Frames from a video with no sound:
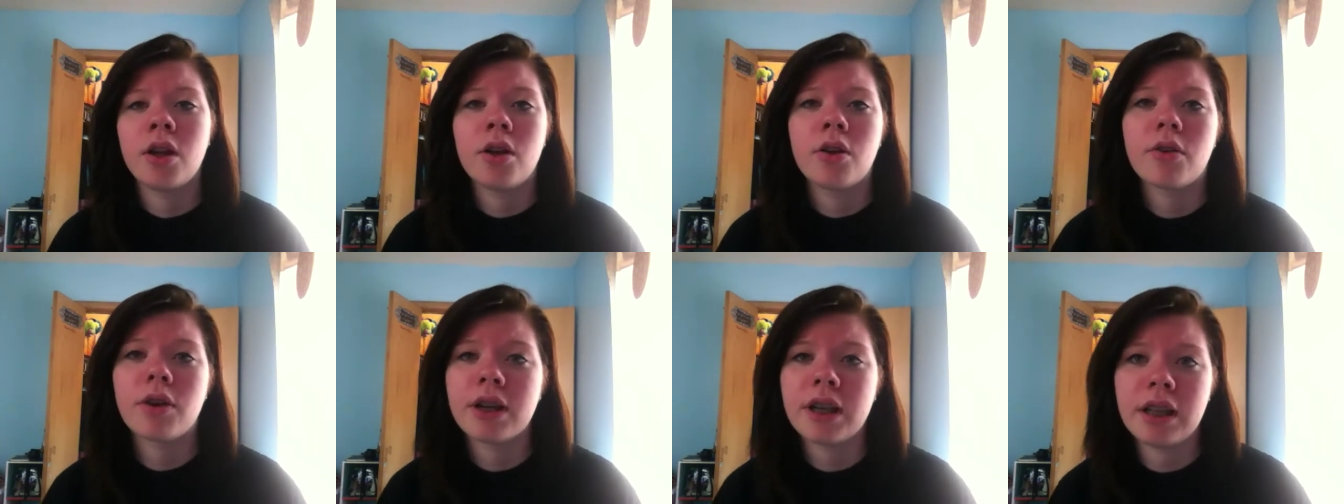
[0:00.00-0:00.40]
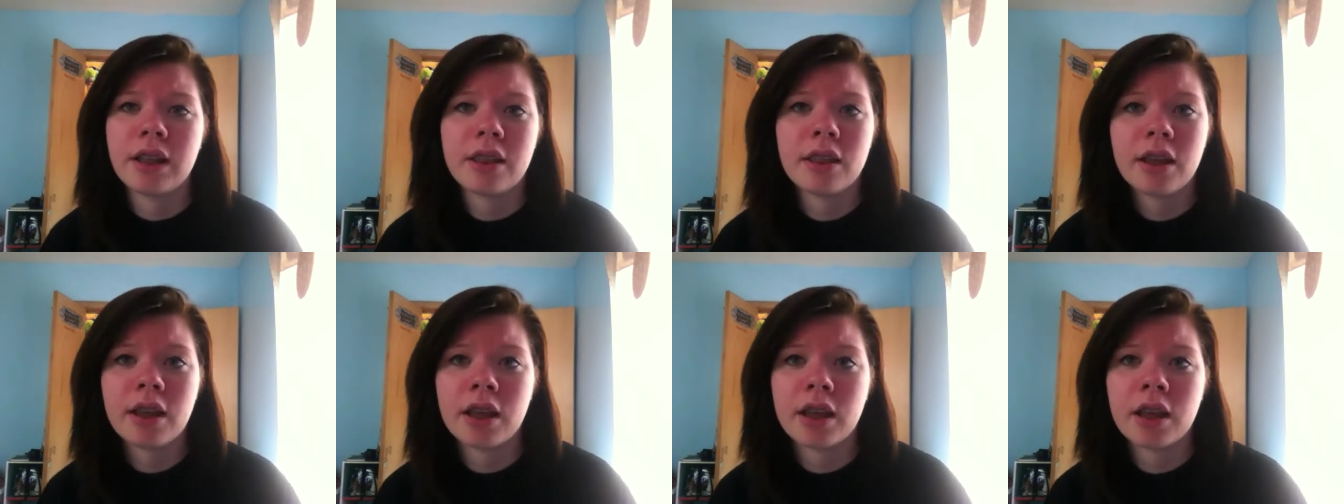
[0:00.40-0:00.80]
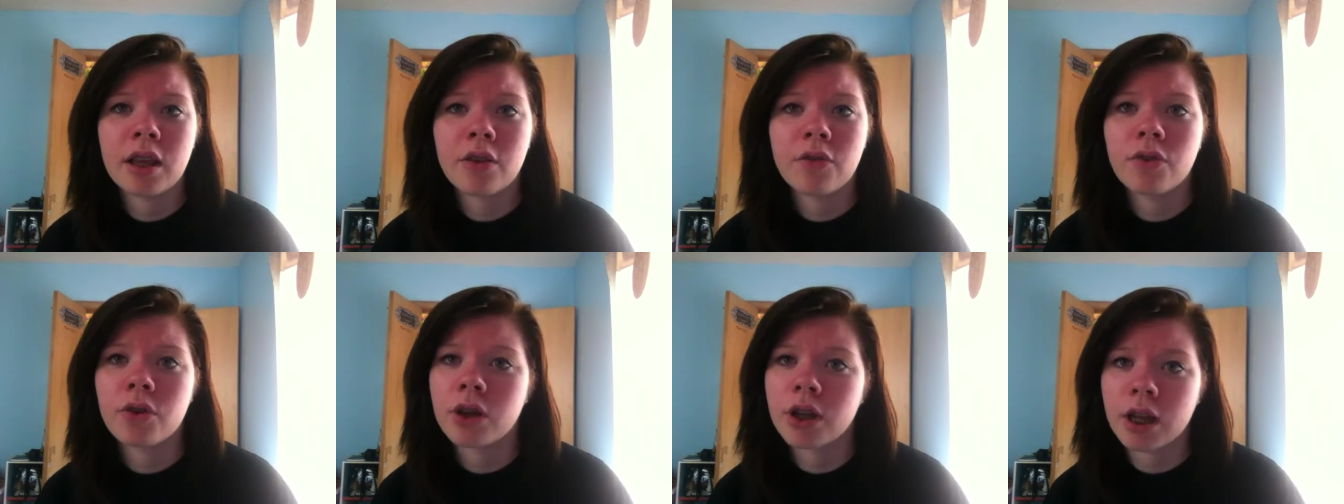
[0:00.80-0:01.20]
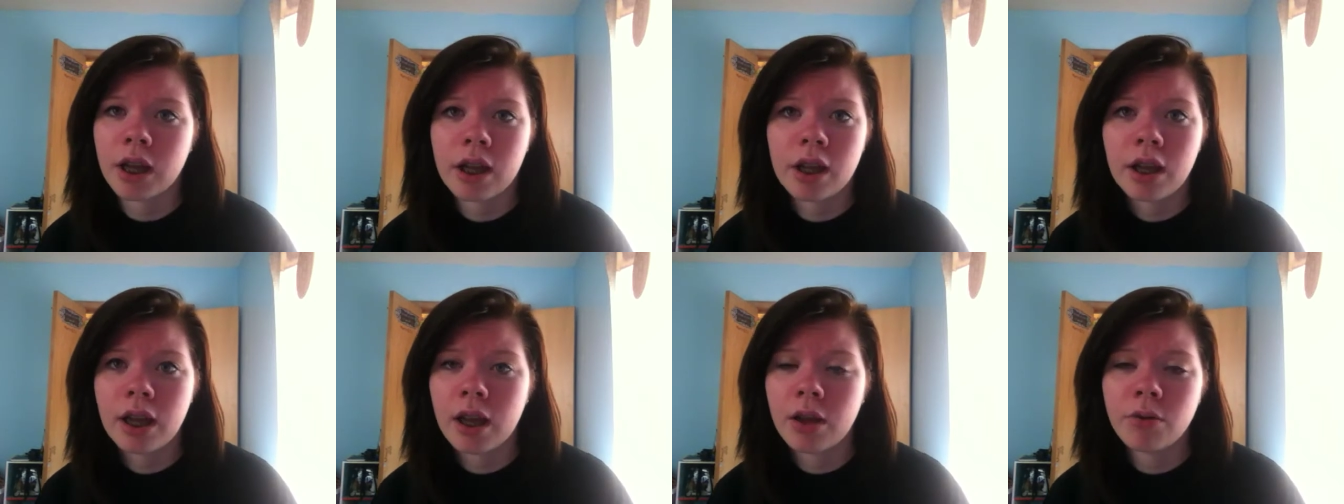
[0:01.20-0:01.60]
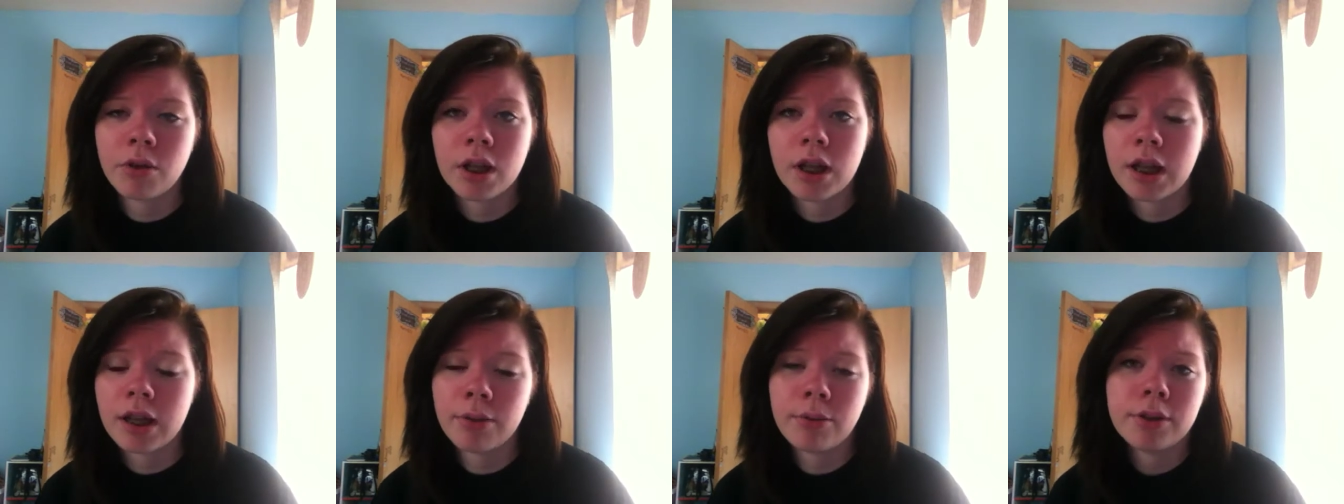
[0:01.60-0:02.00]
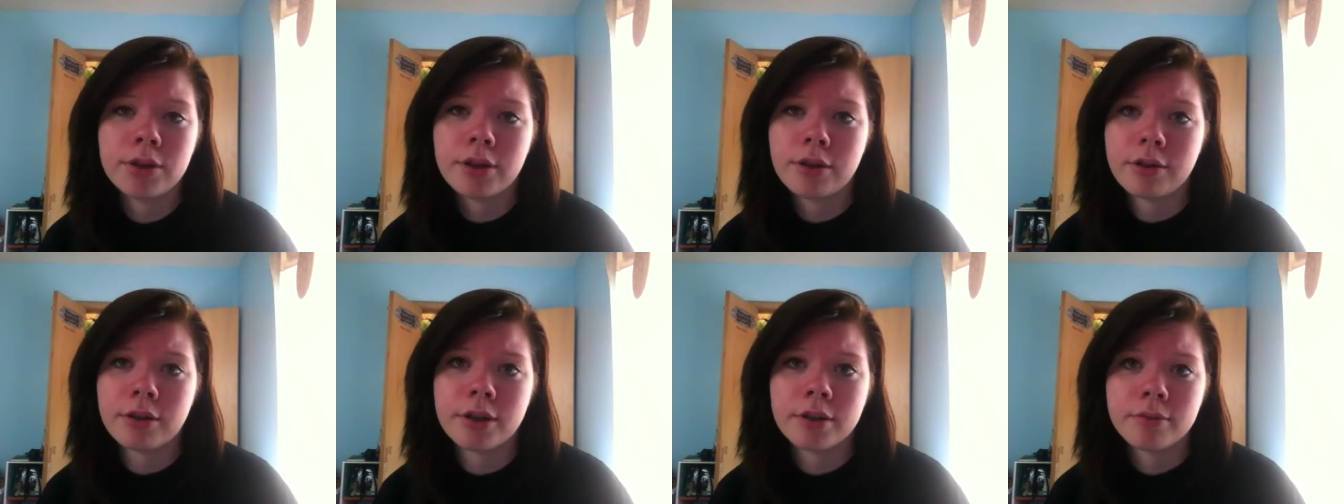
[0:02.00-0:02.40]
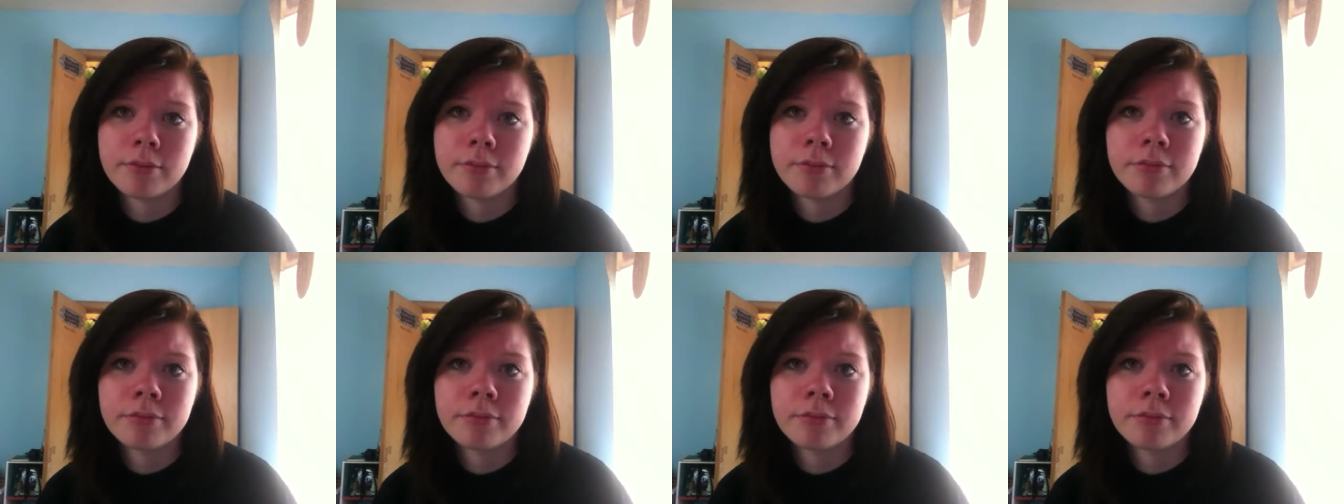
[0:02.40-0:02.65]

or anything for a guy. I will do it.